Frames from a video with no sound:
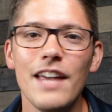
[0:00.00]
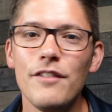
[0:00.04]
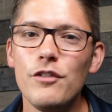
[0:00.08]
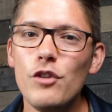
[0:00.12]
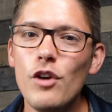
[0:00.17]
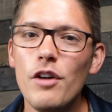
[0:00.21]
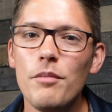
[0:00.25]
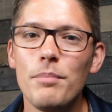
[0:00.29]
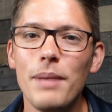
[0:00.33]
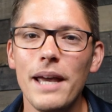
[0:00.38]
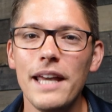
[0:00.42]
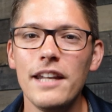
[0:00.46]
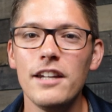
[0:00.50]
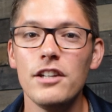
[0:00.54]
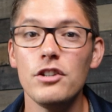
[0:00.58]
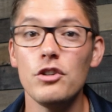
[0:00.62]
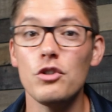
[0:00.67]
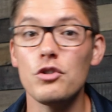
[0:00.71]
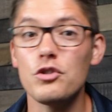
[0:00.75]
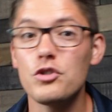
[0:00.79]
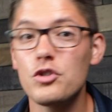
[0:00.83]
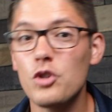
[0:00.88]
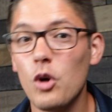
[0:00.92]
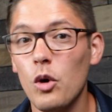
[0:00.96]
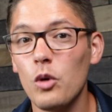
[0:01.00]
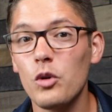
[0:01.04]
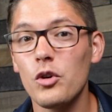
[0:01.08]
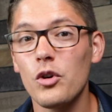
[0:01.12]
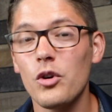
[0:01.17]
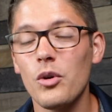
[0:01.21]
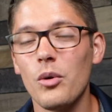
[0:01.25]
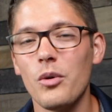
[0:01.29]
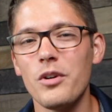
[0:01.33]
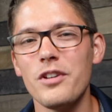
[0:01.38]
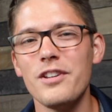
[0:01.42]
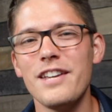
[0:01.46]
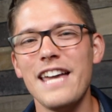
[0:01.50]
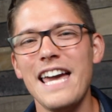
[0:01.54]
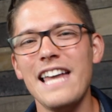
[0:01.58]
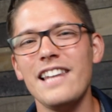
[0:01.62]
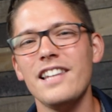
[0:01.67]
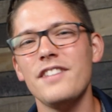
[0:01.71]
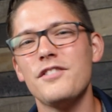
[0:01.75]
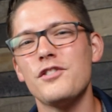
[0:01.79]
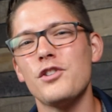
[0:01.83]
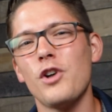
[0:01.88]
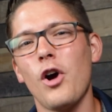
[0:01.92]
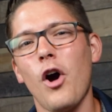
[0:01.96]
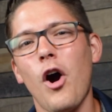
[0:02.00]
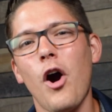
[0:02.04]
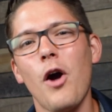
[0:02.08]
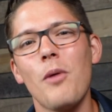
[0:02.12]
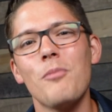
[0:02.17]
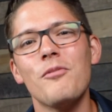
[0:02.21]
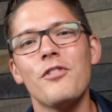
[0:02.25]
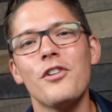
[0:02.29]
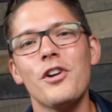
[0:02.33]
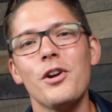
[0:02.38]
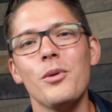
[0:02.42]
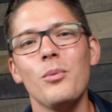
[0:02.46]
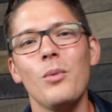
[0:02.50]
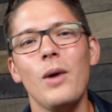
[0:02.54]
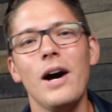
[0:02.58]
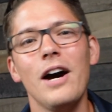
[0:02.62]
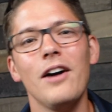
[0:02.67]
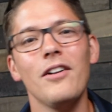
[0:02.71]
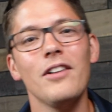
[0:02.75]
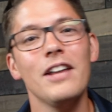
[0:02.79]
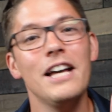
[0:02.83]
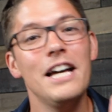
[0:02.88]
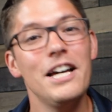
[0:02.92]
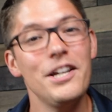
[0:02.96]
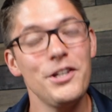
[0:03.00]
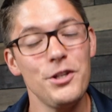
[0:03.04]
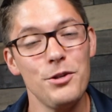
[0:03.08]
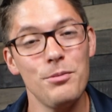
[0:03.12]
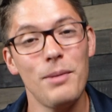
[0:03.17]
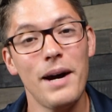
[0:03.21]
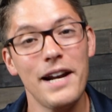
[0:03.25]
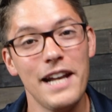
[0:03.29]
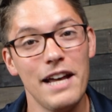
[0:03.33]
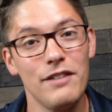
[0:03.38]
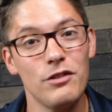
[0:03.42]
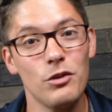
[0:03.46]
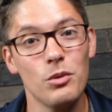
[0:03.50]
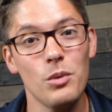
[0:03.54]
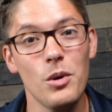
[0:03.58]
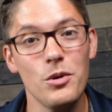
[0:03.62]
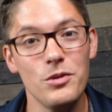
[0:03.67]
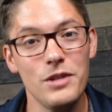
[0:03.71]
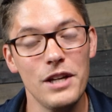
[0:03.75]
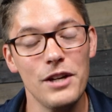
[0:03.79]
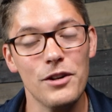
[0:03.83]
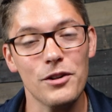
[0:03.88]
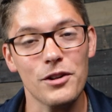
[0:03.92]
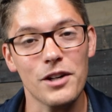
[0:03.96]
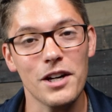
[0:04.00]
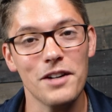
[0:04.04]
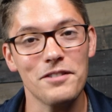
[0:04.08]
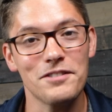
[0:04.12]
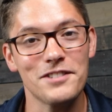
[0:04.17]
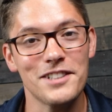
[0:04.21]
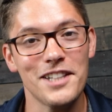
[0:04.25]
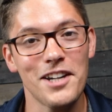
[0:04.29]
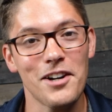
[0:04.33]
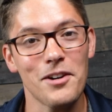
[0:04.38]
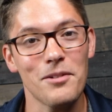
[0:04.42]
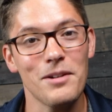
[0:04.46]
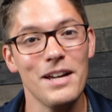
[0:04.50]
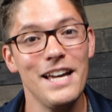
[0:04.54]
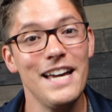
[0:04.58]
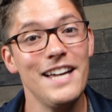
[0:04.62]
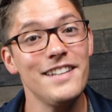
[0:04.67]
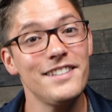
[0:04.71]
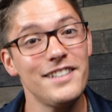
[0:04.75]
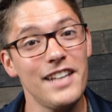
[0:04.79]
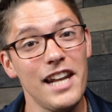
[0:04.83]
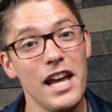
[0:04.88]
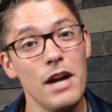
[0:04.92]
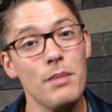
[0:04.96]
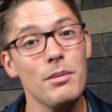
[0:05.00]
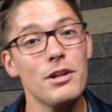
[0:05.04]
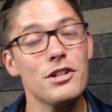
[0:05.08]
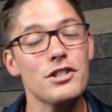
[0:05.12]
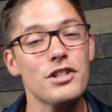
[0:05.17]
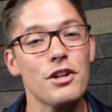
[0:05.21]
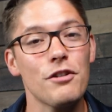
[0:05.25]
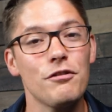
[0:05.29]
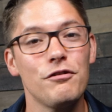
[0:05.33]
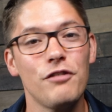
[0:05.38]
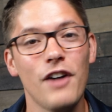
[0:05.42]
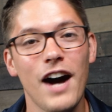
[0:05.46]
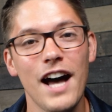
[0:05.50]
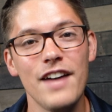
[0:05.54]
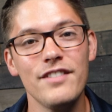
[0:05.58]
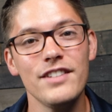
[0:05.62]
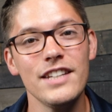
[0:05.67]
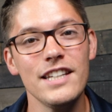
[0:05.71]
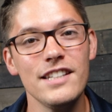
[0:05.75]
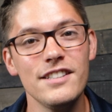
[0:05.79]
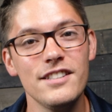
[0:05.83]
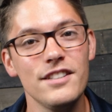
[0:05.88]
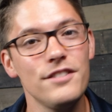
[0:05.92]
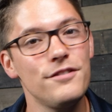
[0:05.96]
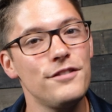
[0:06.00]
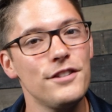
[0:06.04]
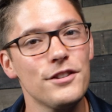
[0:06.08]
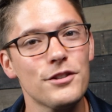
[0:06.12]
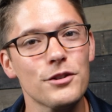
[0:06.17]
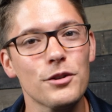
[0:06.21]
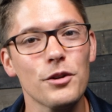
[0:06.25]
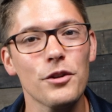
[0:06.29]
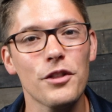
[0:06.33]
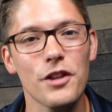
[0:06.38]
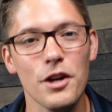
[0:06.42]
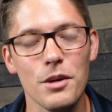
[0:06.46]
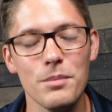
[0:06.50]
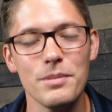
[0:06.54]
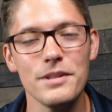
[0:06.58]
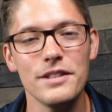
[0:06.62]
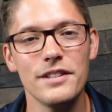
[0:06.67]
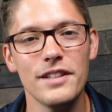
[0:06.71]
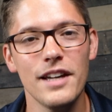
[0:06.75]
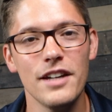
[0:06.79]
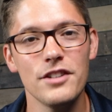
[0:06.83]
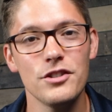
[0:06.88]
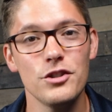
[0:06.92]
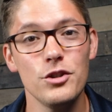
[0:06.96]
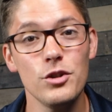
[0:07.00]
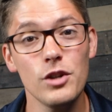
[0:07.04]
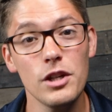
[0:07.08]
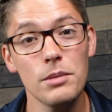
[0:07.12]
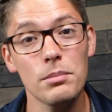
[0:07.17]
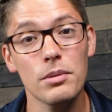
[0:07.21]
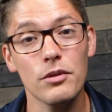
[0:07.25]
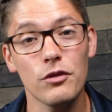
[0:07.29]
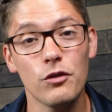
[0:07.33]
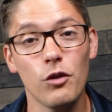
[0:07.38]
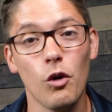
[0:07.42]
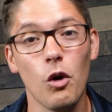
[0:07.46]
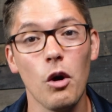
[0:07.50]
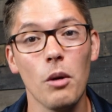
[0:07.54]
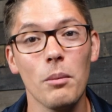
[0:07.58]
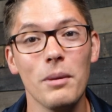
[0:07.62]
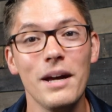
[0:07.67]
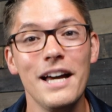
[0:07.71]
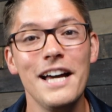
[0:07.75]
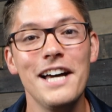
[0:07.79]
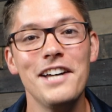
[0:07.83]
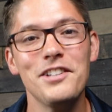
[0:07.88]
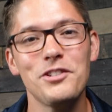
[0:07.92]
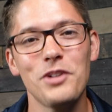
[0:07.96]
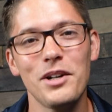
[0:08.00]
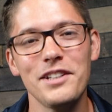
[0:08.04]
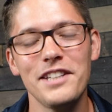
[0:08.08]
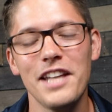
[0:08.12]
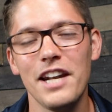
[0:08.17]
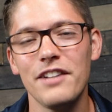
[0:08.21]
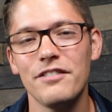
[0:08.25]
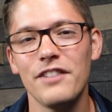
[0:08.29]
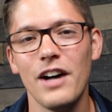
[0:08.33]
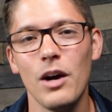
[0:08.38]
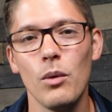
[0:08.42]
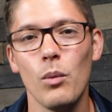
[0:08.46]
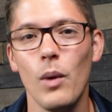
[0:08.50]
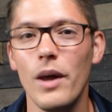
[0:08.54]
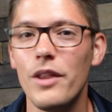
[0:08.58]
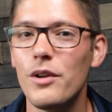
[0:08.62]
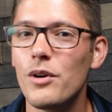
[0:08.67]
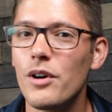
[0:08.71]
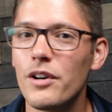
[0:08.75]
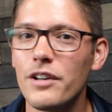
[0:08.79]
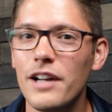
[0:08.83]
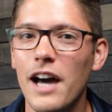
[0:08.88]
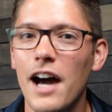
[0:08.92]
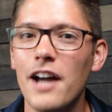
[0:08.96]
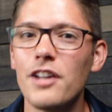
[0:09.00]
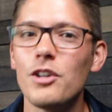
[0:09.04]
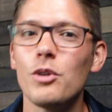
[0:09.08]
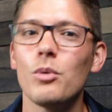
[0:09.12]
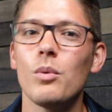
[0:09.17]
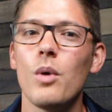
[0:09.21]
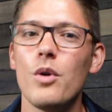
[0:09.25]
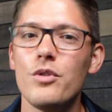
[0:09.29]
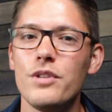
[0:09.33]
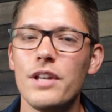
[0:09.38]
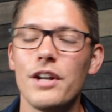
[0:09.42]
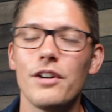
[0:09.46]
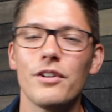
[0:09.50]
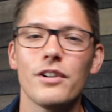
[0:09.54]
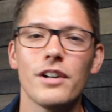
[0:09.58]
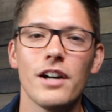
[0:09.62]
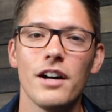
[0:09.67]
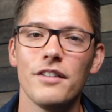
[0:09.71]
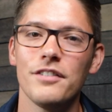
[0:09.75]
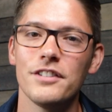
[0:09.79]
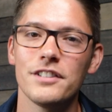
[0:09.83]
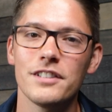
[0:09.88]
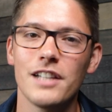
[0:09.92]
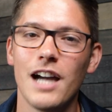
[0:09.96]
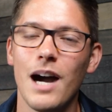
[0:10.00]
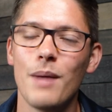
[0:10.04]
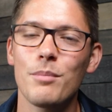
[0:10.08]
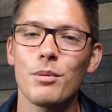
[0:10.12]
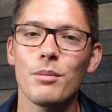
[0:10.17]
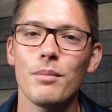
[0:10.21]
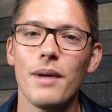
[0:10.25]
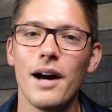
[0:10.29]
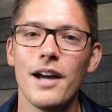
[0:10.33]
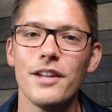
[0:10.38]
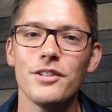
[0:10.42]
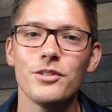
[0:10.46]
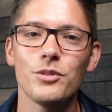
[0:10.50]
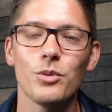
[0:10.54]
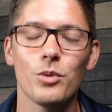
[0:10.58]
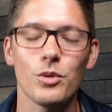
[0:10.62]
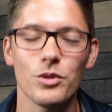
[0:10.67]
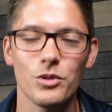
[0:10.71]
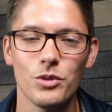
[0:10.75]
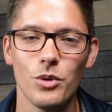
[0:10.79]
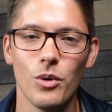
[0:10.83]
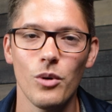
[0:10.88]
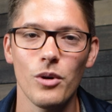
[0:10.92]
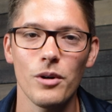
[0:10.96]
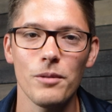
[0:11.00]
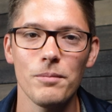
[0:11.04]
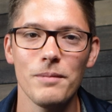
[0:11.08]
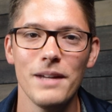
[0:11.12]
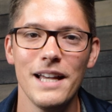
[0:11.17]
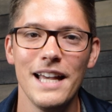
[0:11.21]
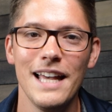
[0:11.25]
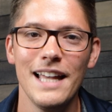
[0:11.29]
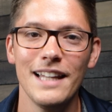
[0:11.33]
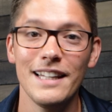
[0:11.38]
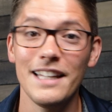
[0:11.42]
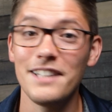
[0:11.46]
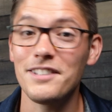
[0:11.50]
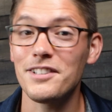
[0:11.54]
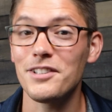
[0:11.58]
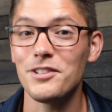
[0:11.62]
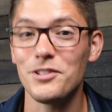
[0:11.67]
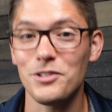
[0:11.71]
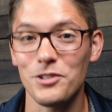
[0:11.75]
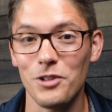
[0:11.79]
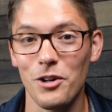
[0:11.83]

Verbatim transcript: If you have pain in your shoulder or you can't lift your arm very well, you might have a rotator cuff tear. Today I'm going to share 5 easy physical therapy tests you can perform to identify whether or not your rotator cuff is compromised or torn. Let's get